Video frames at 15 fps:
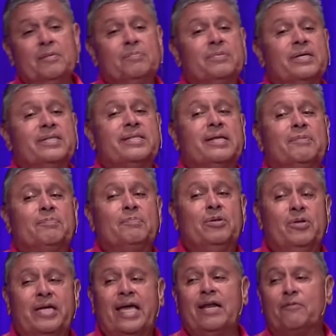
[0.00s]
But
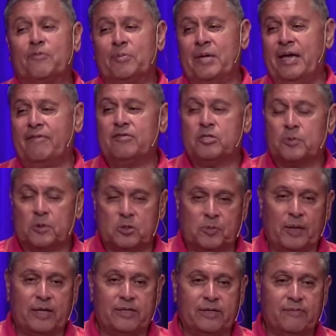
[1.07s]
look at it from heaven's
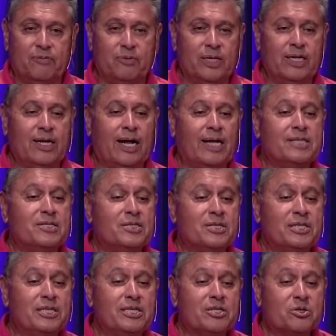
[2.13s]
perspective. When God
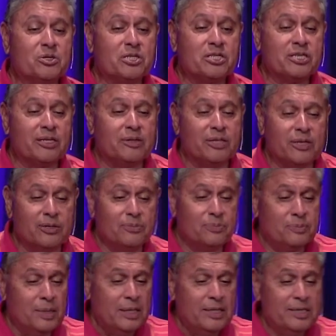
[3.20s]
sees
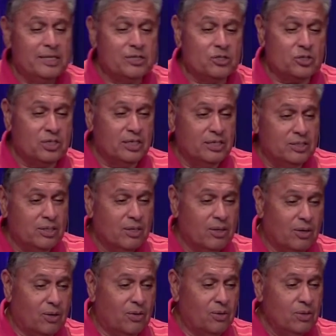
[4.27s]
Christendom, he sees,
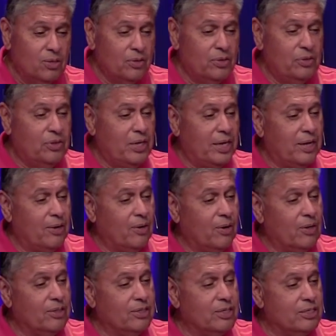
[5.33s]
oh, there
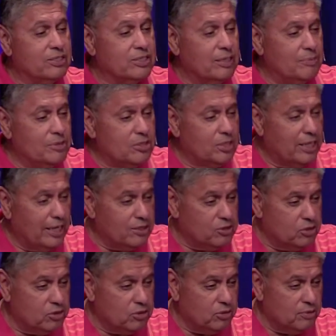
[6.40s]
are the Assemblies of God
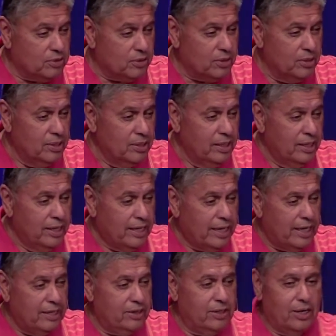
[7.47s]
church over there.
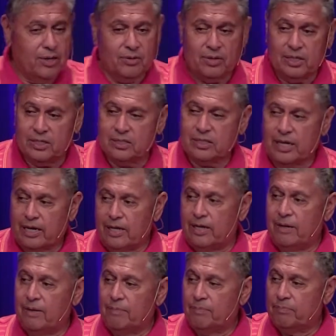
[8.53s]
And there is
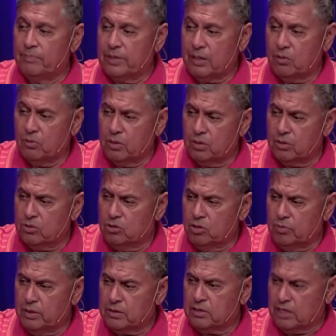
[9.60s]
a, not one or two,
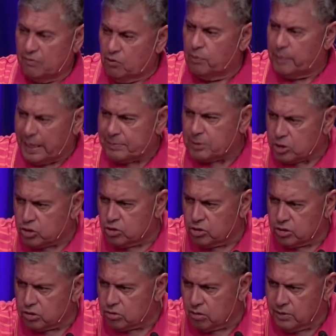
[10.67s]
but several Baptist
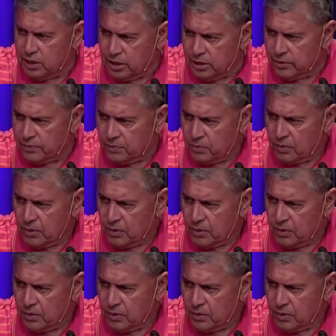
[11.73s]
churches over here.